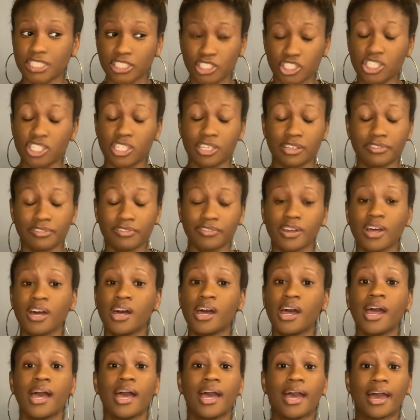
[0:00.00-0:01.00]
chief,
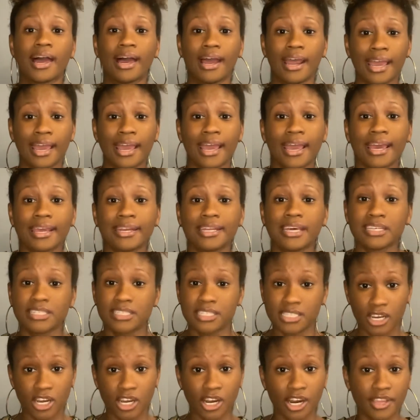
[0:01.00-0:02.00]
and they
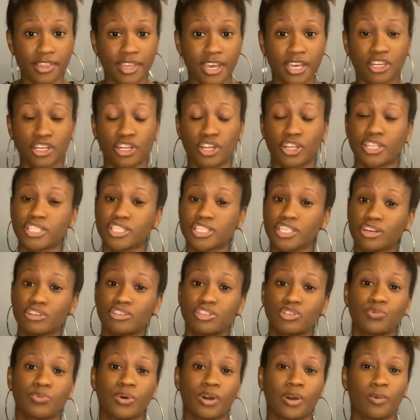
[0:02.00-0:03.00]
tell her that, you know, the
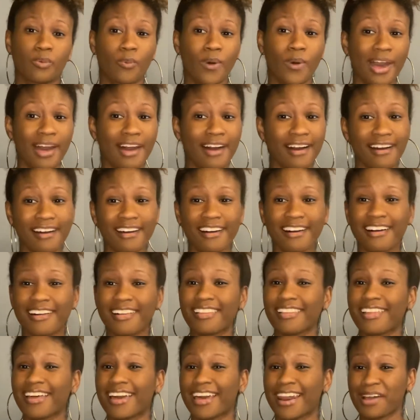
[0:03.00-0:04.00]
surgery went
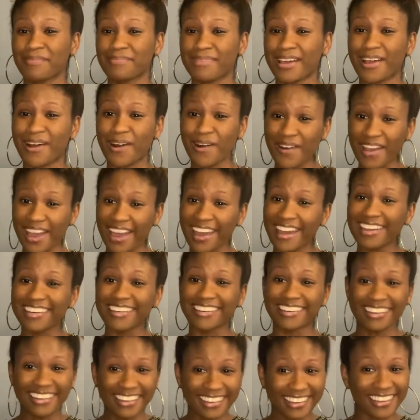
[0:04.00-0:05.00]
well. And I'm like, okay,
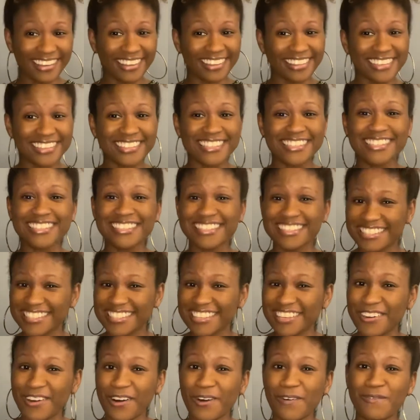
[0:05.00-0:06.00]
good. This is,
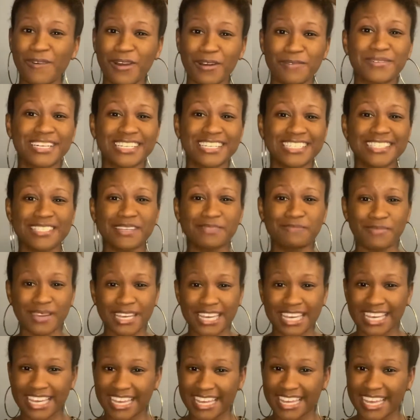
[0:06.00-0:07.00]
you know, where we need to
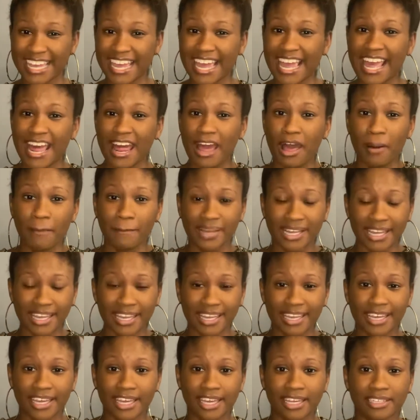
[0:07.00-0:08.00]
be.
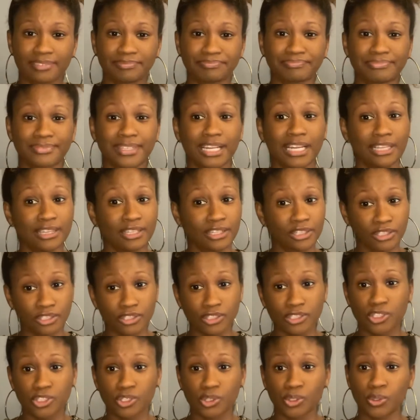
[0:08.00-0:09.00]
But
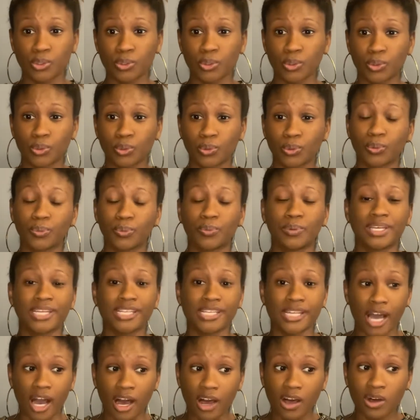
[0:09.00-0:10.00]
little do we
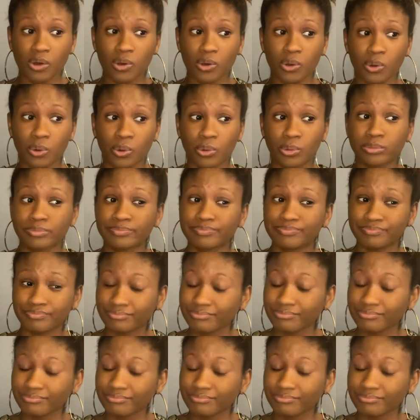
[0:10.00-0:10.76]
know,